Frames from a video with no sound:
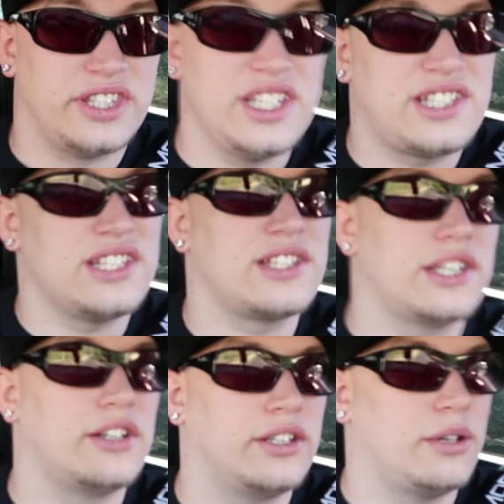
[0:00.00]
This is
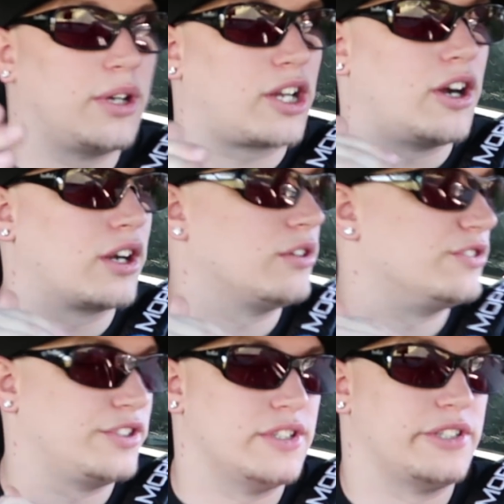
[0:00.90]
literally what car
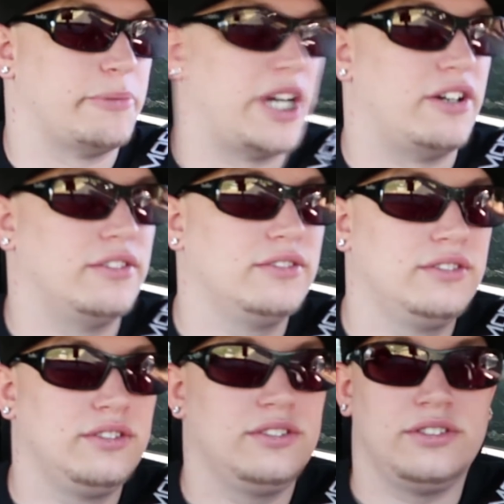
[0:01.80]
culture is about.
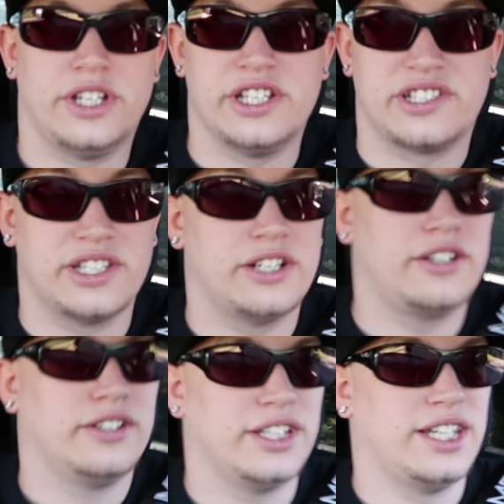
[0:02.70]
It is
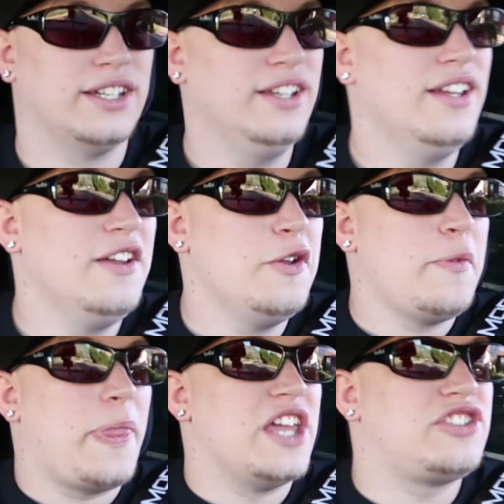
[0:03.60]
literally,
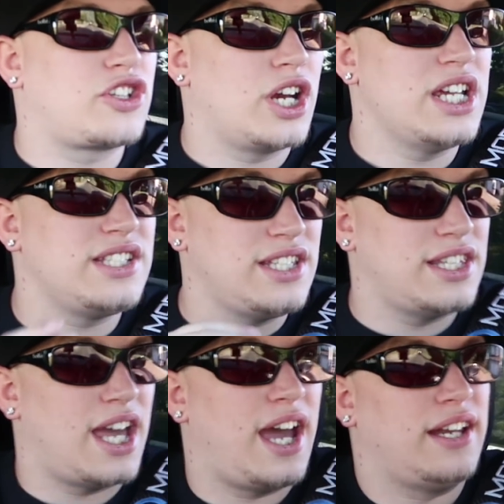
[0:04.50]
it's crazy
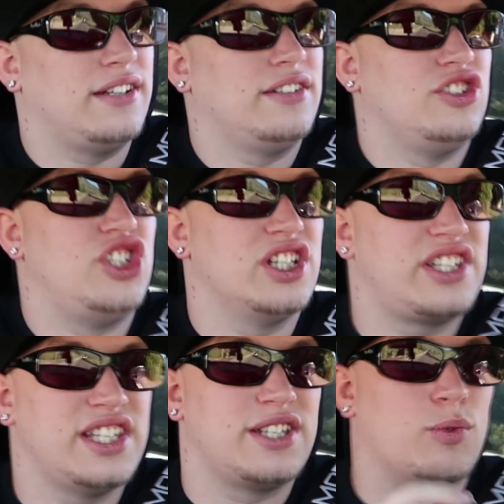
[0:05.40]
that
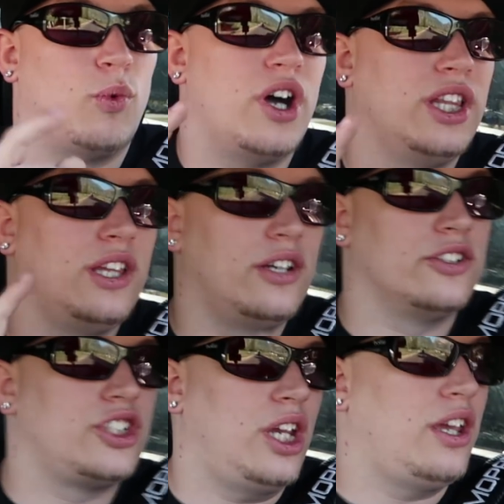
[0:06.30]
just this one
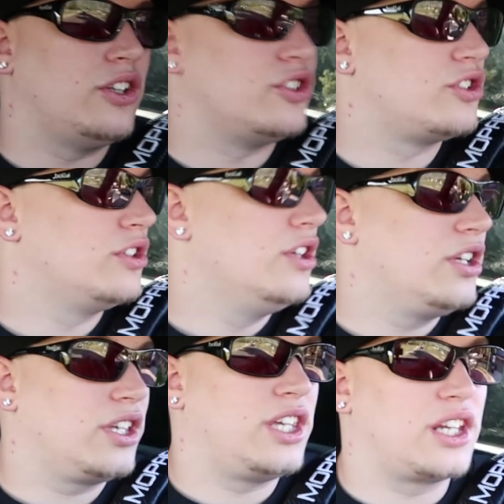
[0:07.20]
little change
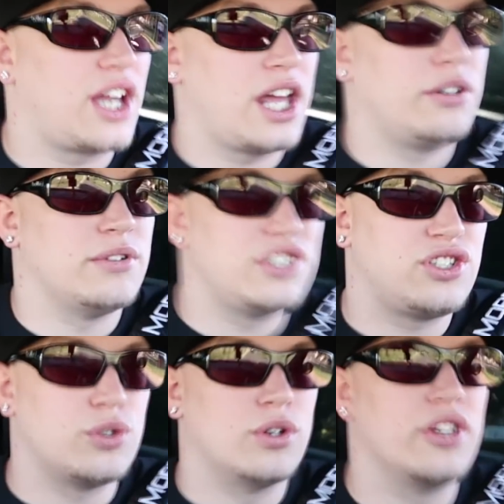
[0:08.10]
can kind of
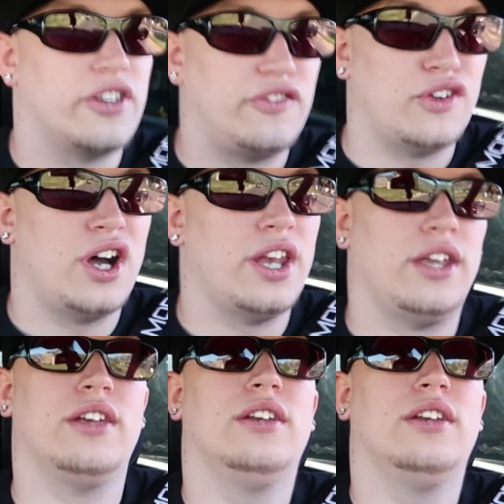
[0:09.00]
restore the fun